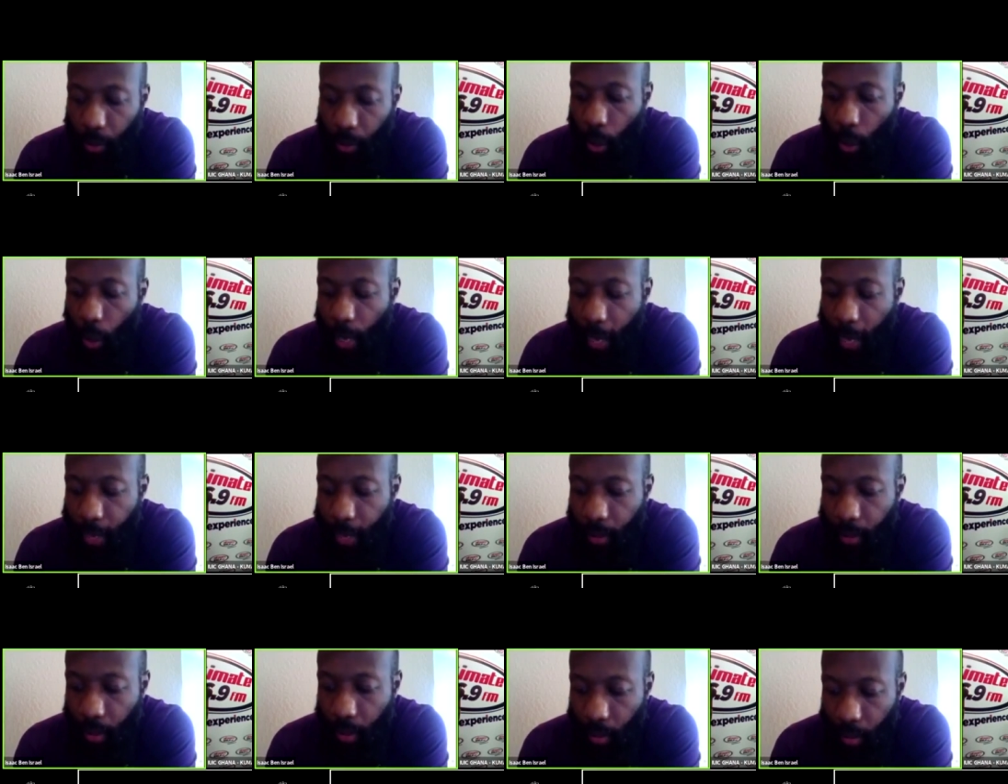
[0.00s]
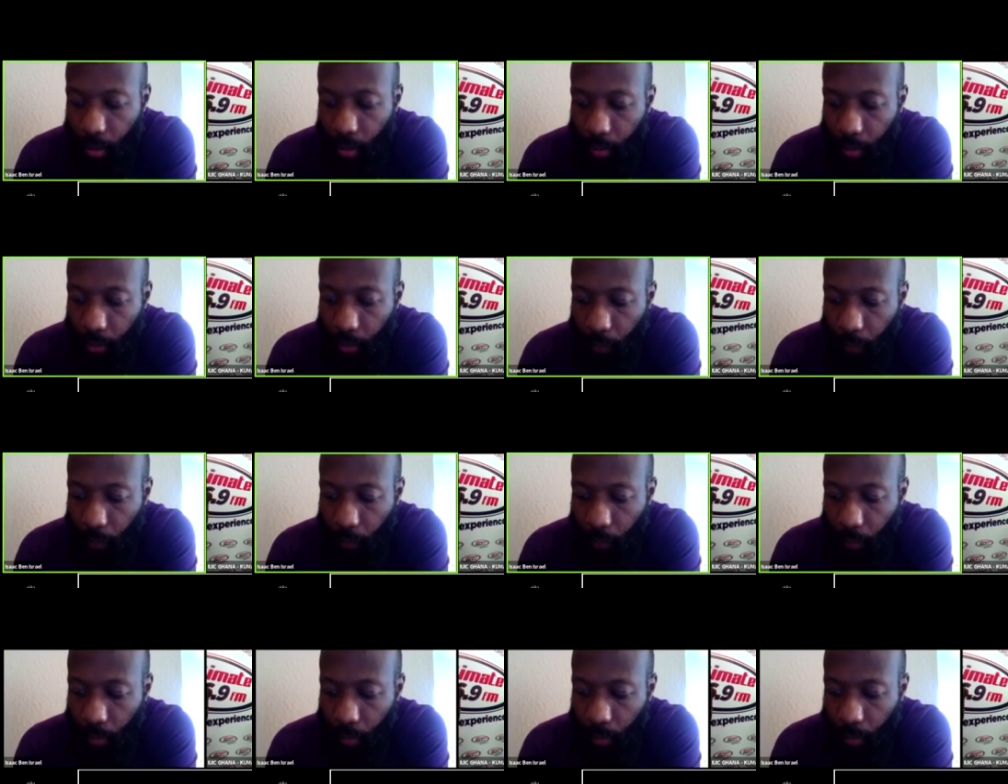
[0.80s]
Go ahead. Or
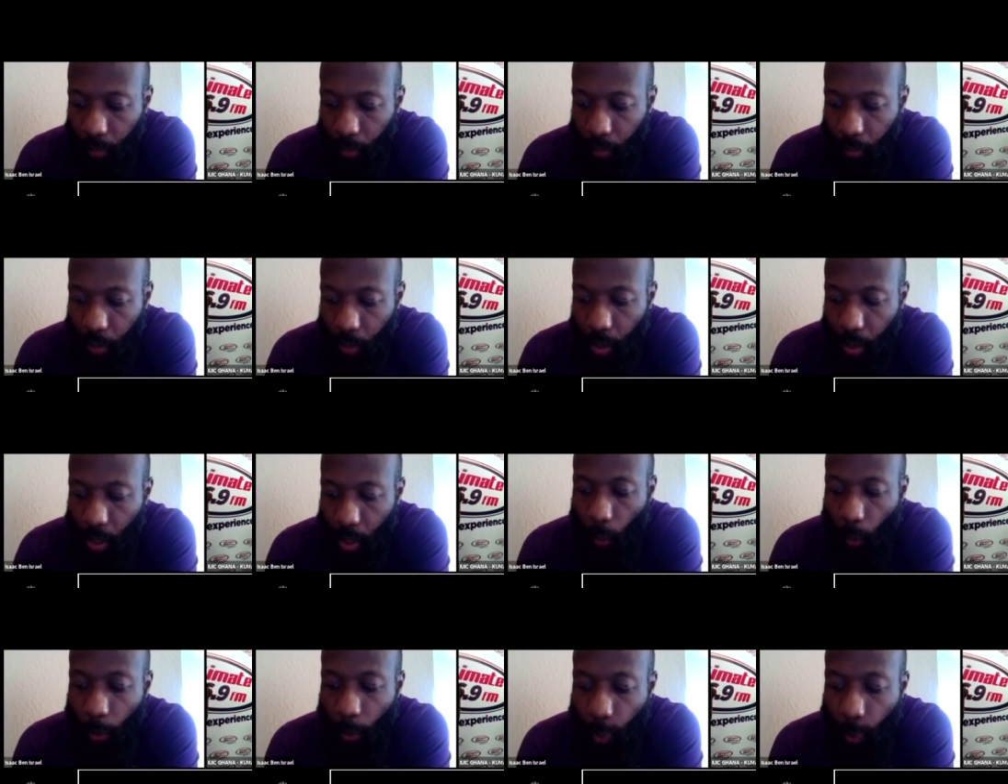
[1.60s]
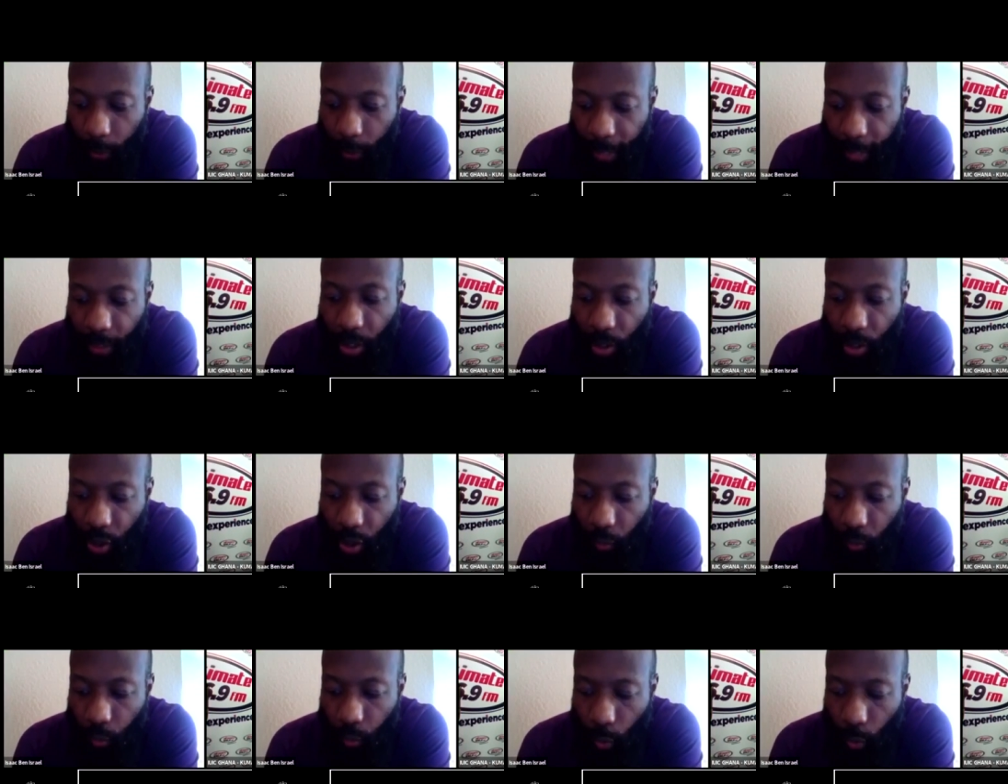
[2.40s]
for wine. When you get to
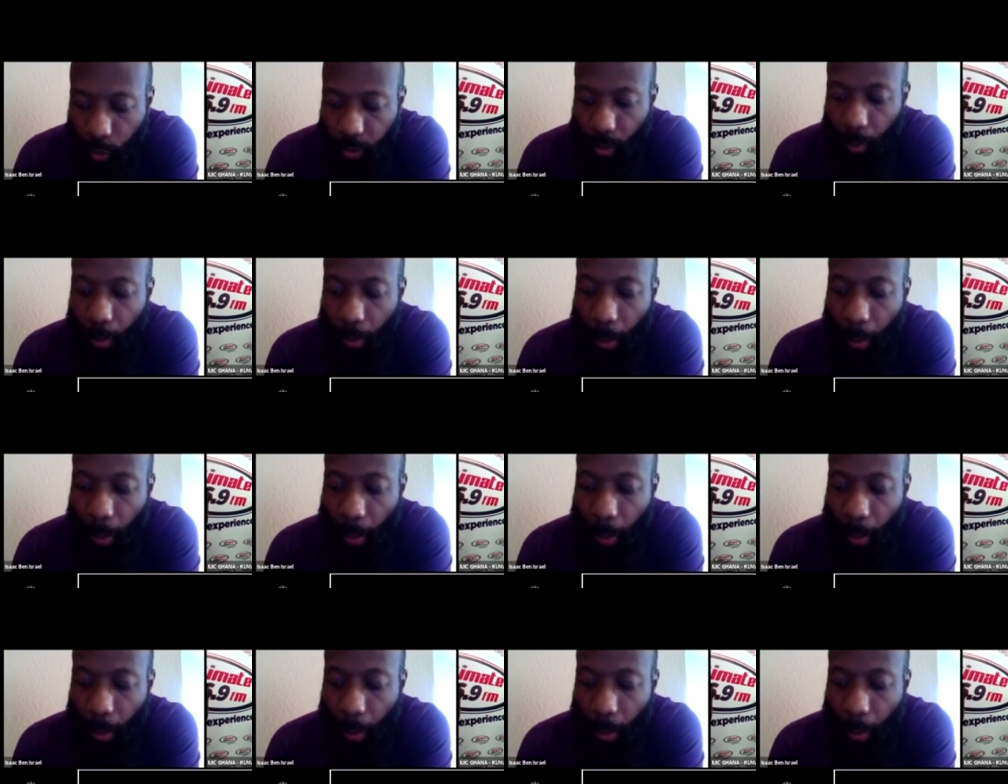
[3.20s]
Jerusalem,